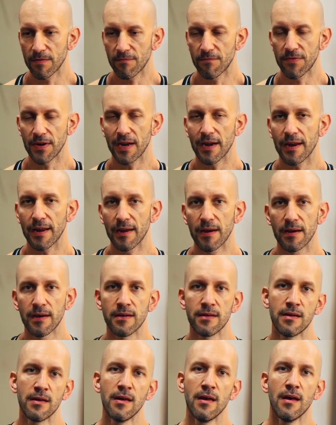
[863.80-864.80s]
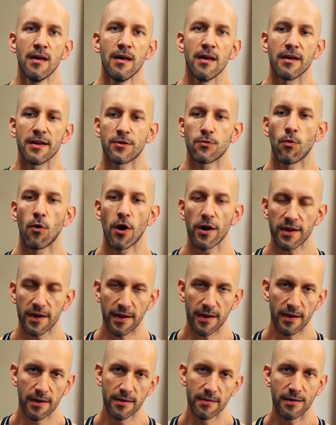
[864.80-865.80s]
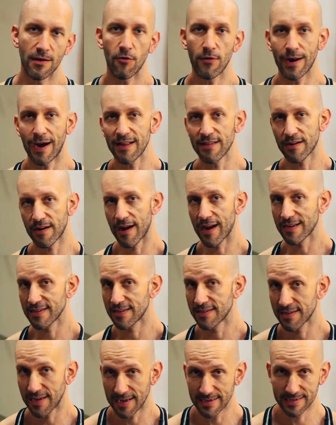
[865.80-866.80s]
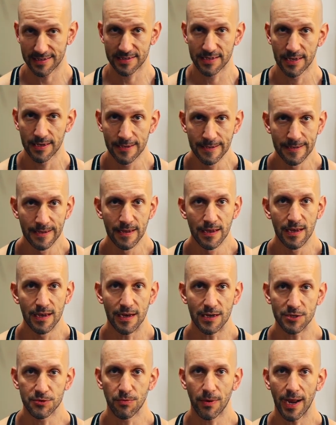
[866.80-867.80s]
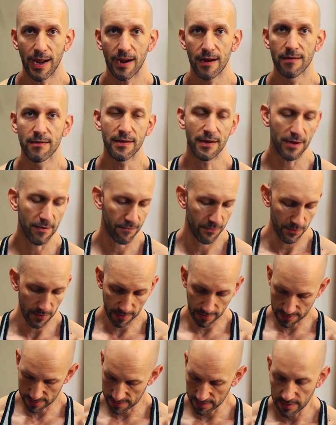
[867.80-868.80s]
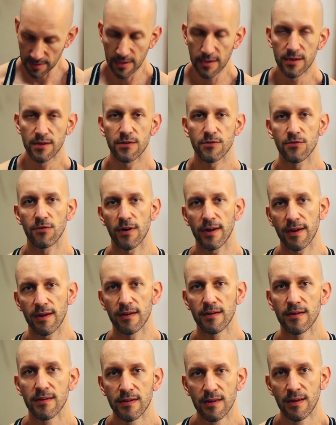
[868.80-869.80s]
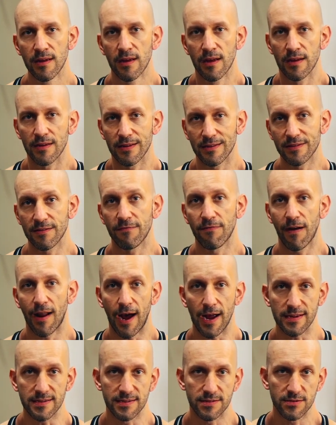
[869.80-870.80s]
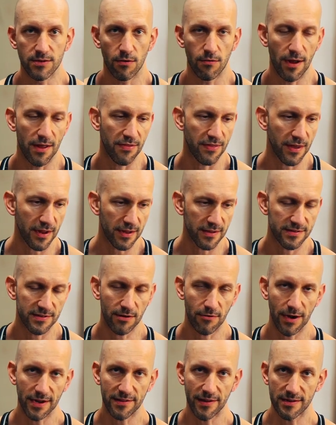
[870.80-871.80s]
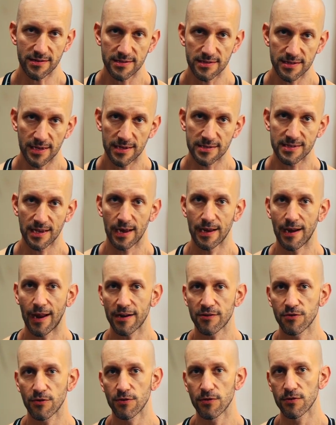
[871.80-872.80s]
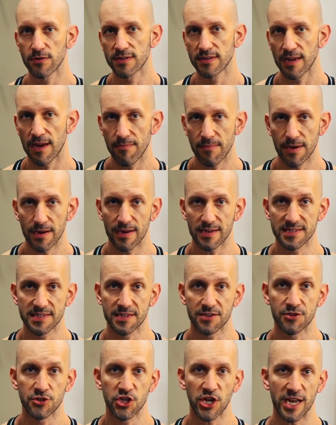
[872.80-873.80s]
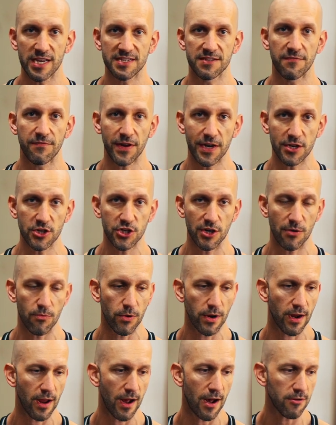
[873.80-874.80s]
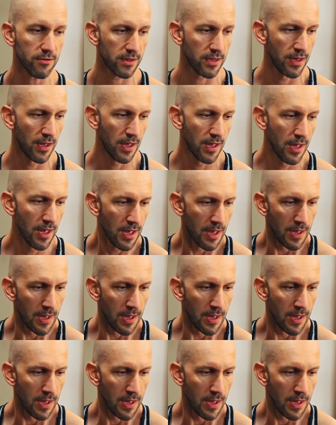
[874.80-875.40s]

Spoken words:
feeling it working on other exercises as well if you're doing the flies. So I think it's a great exercise. I like to use them as a chest finisher workout